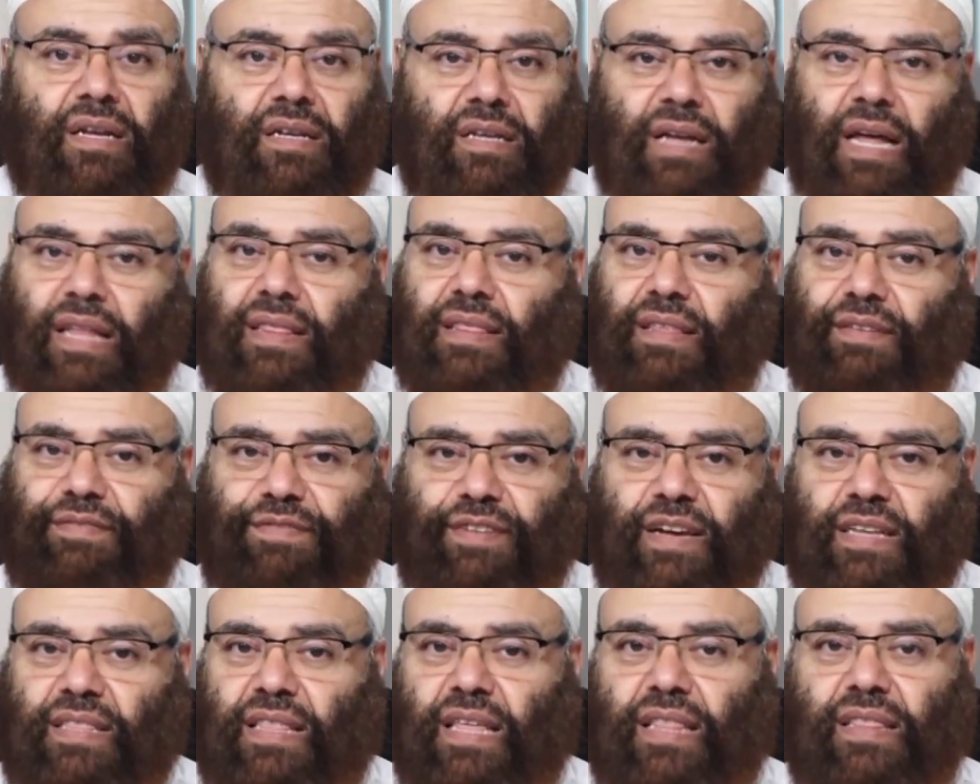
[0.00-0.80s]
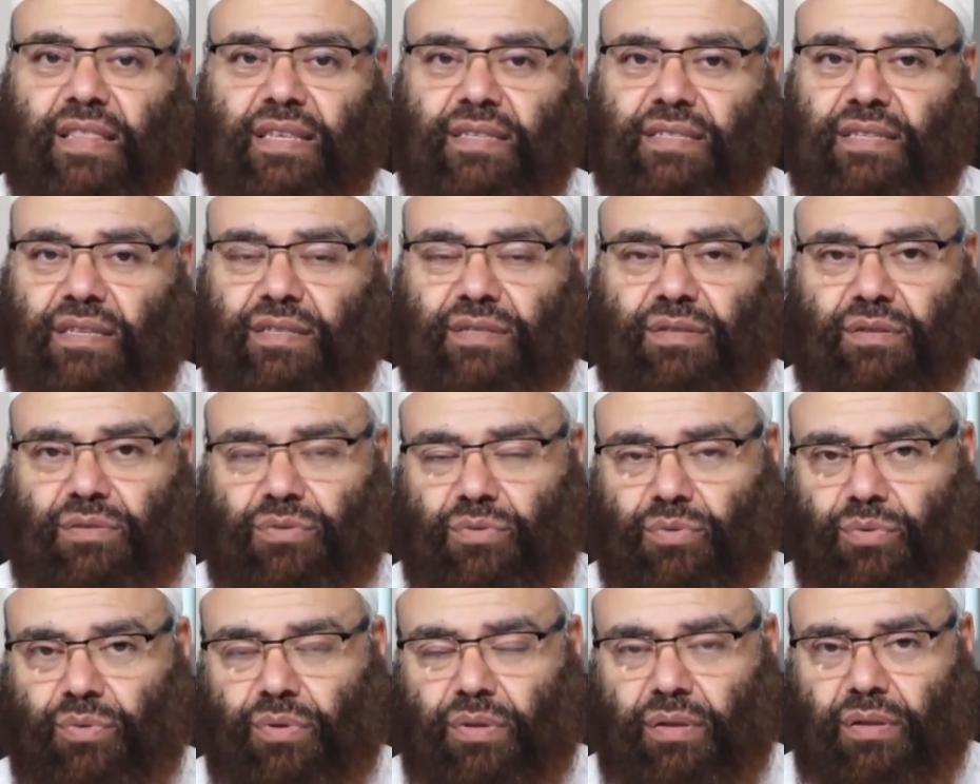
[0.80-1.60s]
not the fact that this is the
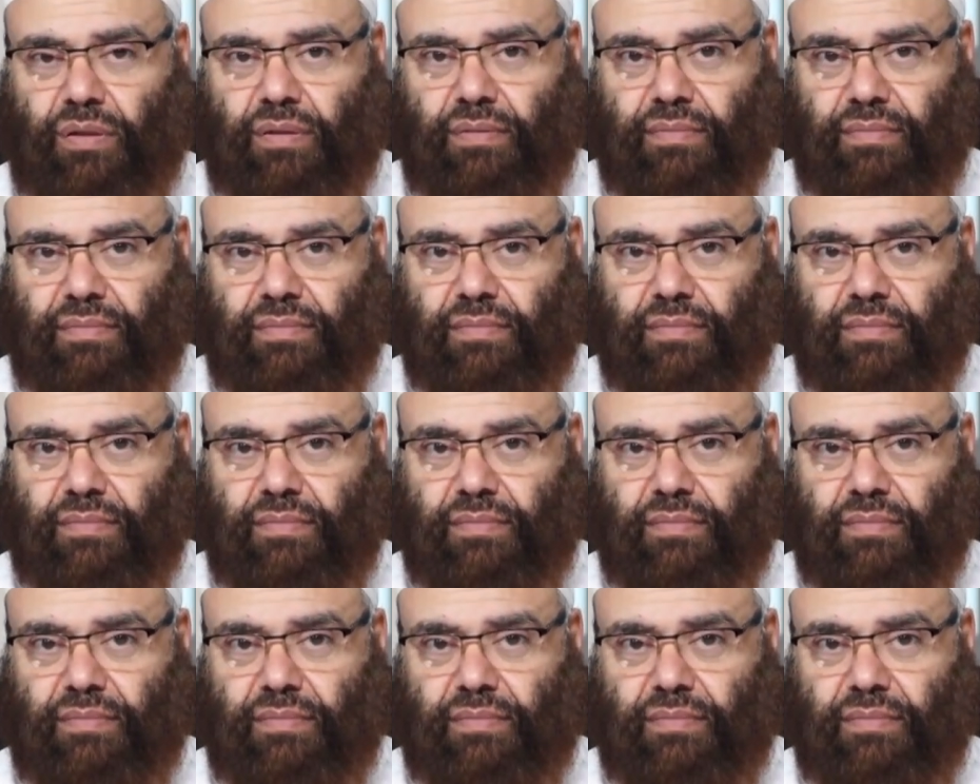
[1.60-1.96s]
truth.